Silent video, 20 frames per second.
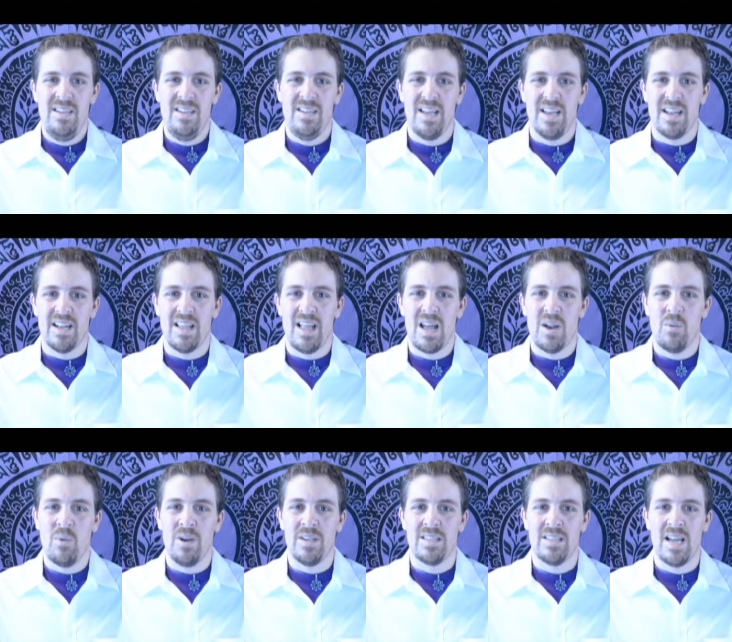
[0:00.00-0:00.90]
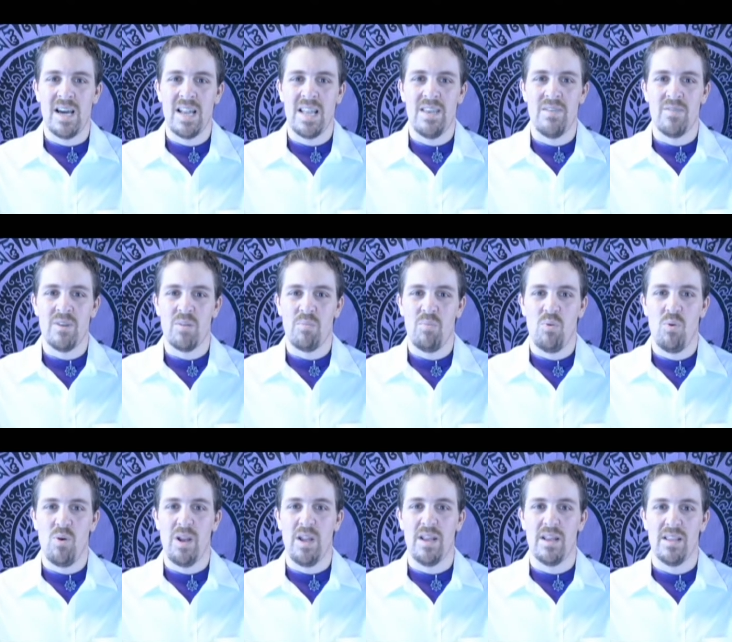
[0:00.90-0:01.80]
in a lot of ways not even a
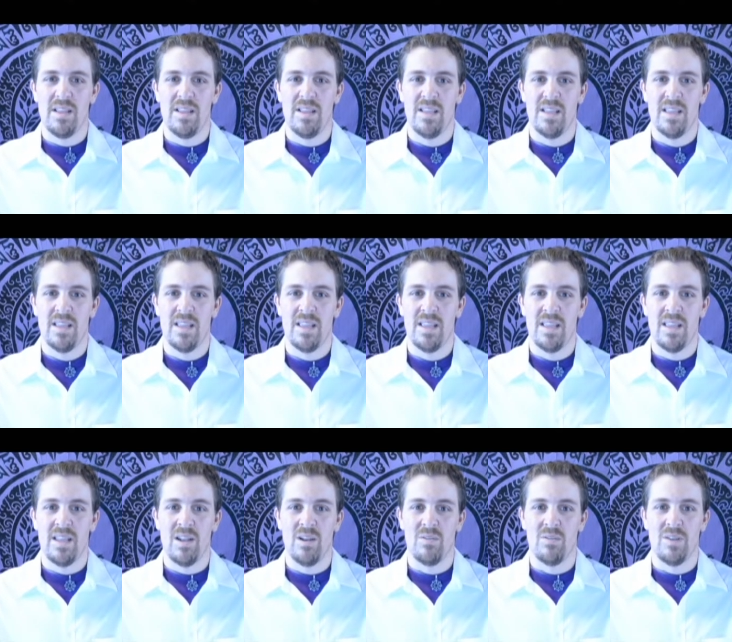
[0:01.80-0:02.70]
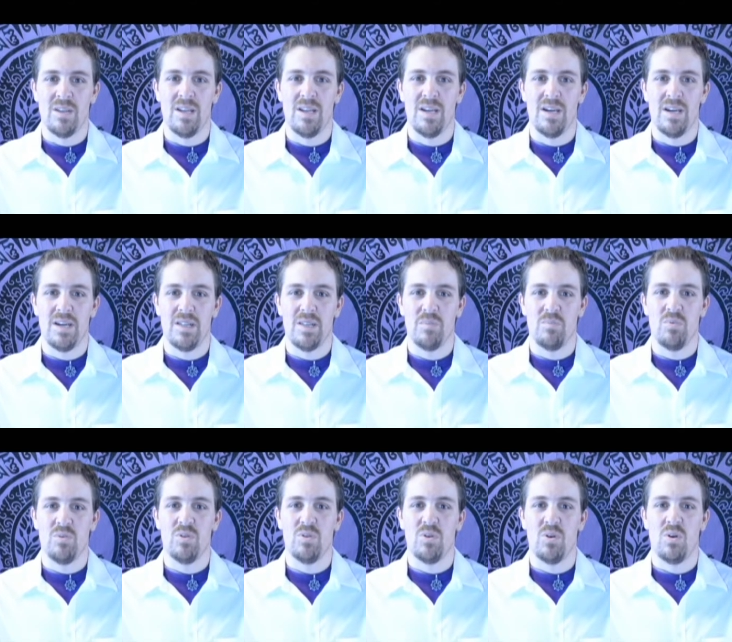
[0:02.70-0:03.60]
point. The
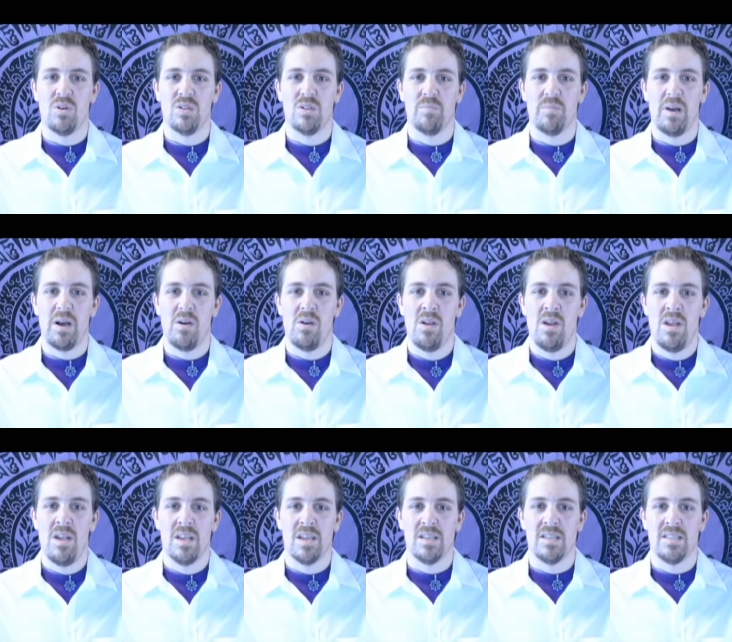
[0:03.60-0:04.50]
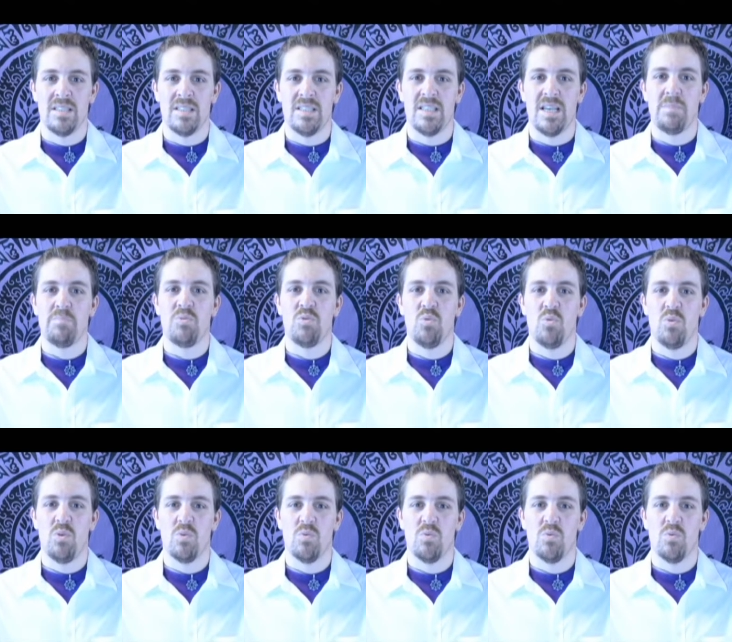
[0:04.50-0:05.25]
Buddha talks about conceptual